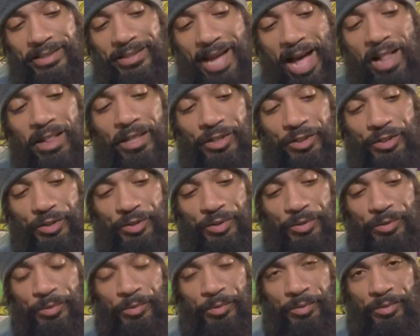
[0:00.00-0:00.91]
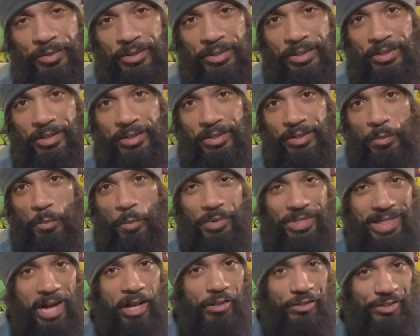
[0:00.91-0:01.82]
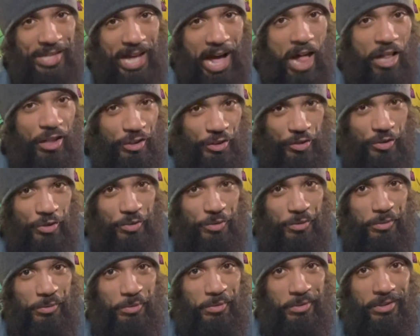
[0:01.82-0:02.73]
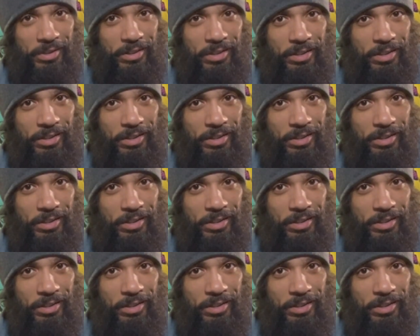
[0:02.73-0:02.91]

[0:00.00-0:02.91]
telling you, without telling you,